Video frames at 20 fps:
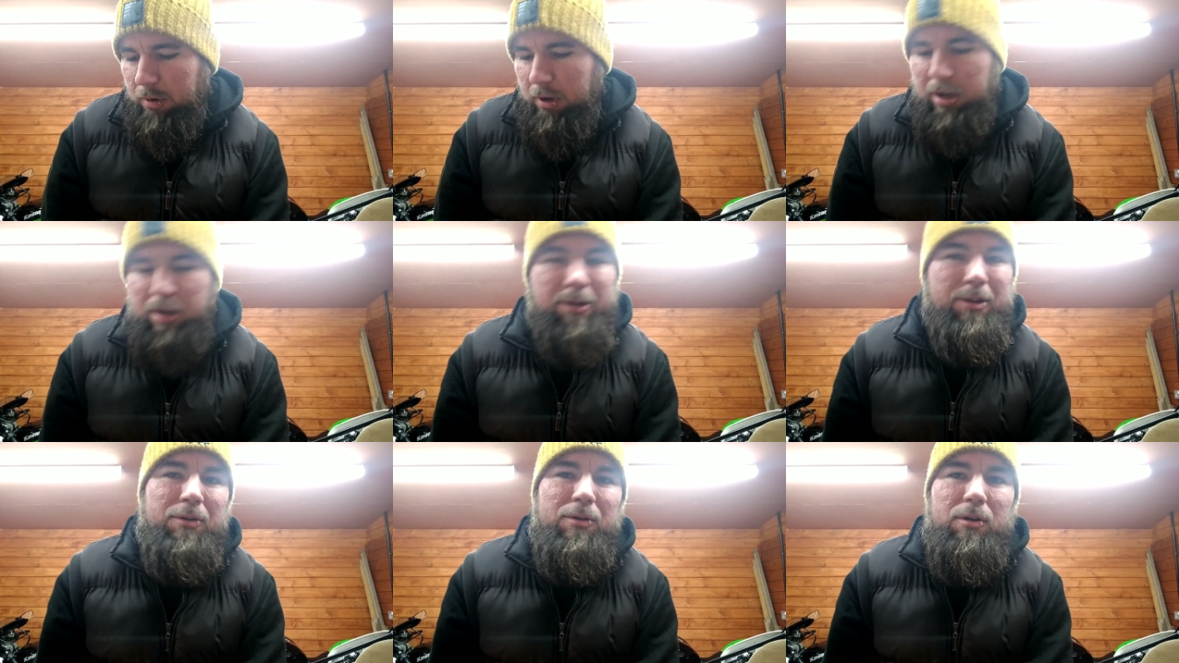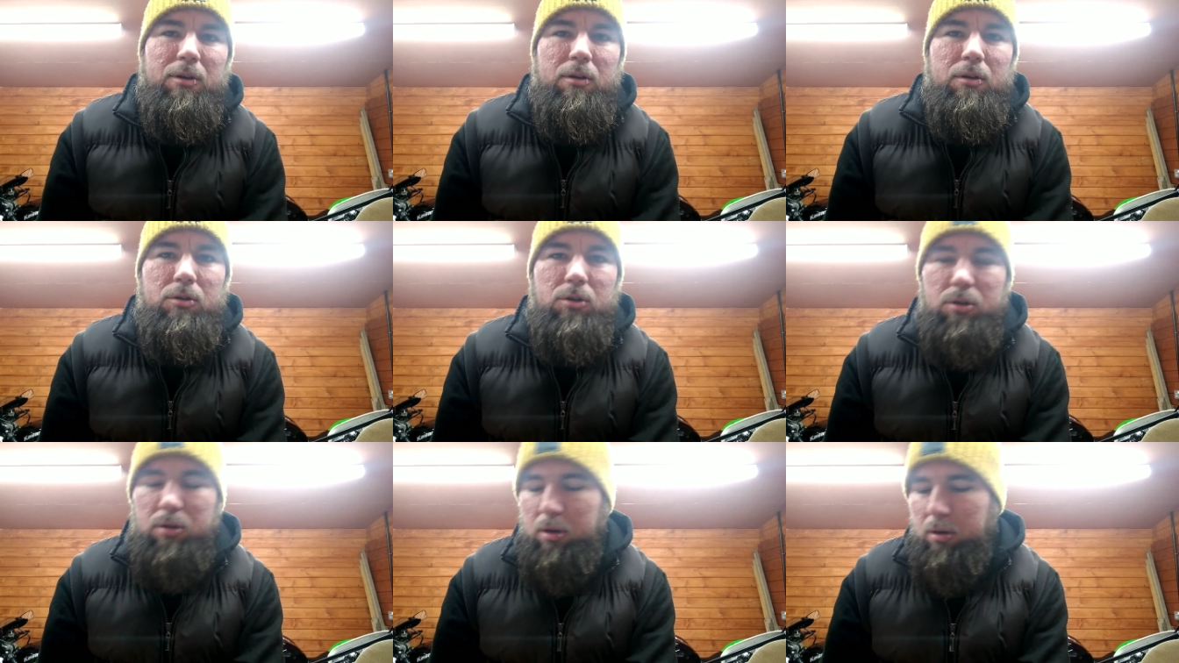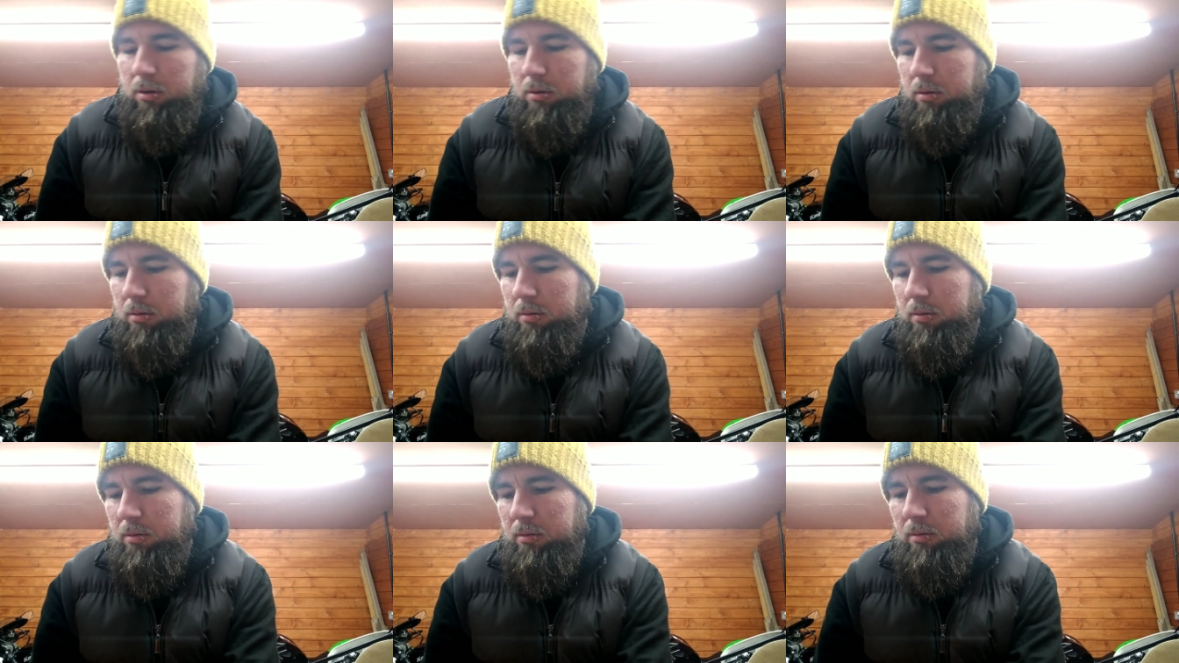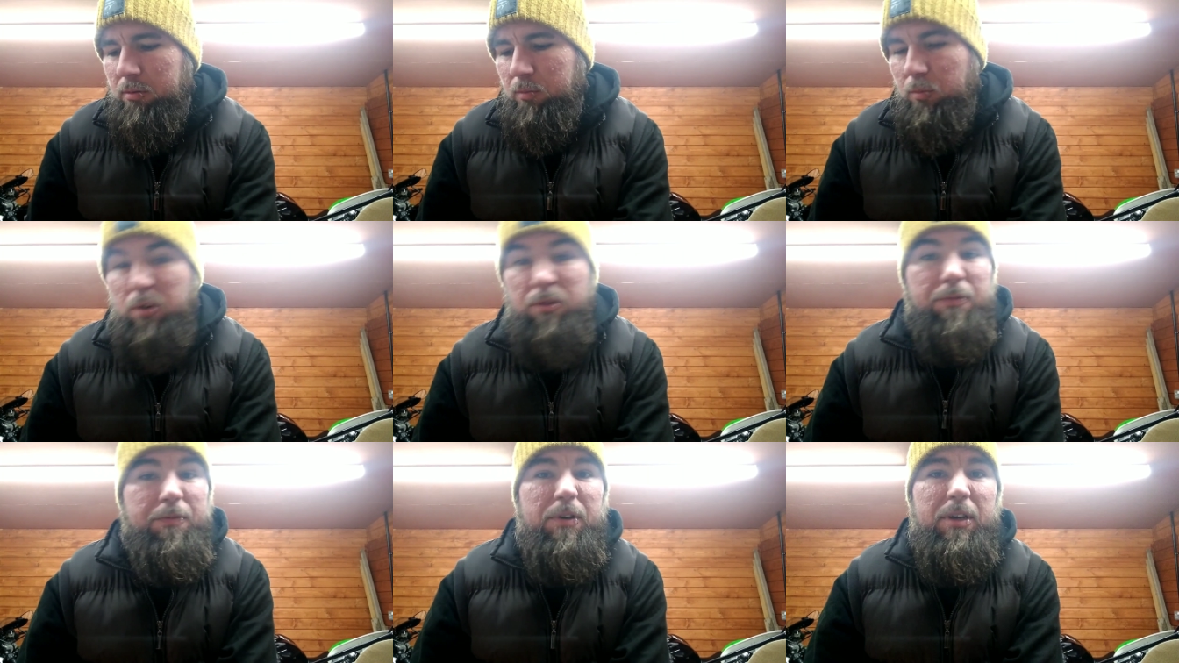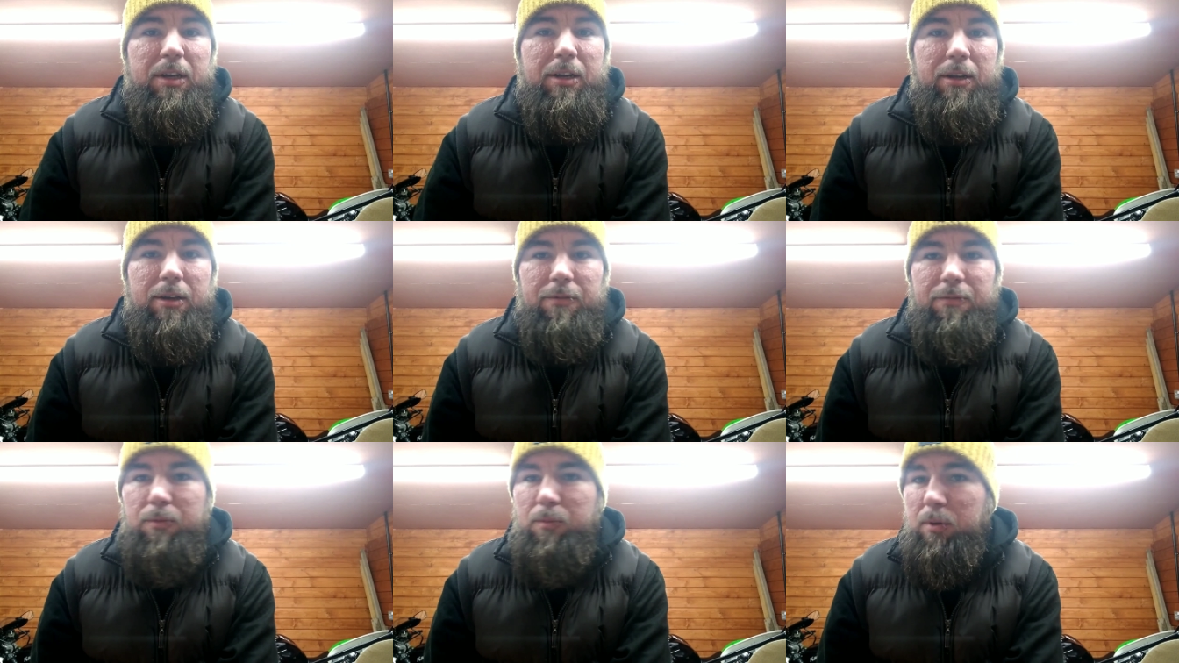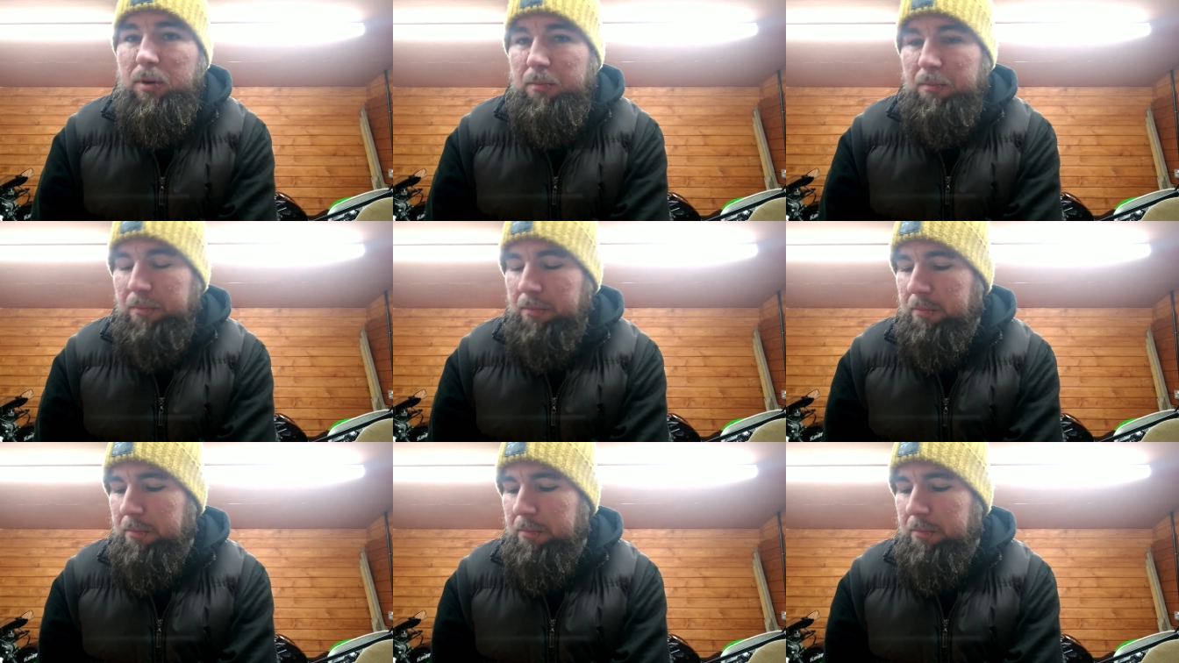I don't own a truck wouldn't fit in here for one.